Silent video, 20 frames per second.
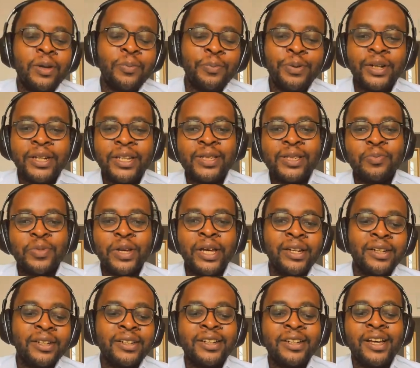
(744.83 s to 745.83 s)
be a
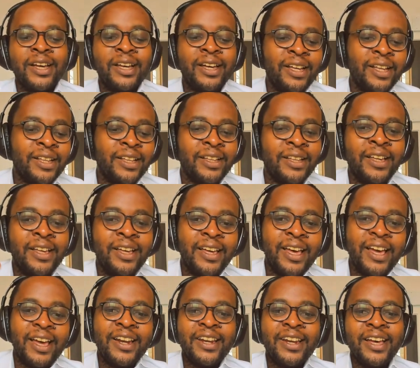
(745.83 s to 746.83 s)
policeman,
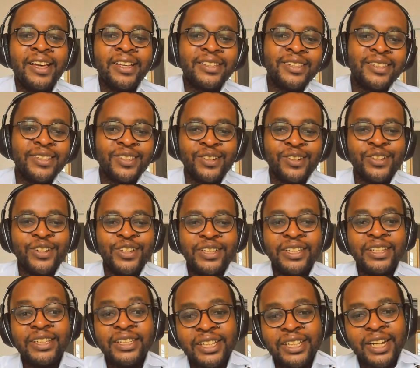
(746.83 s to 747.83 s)
a nurse, or a
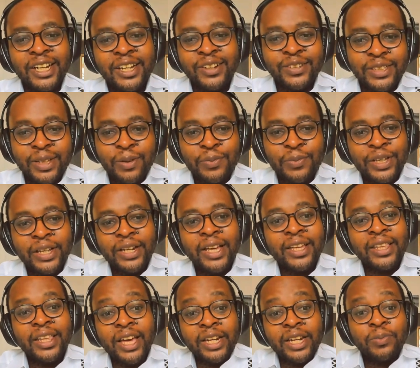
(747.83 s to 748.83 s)
teacher, or something
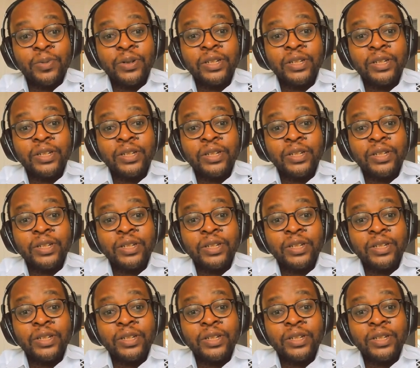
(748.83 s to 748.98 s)
like that.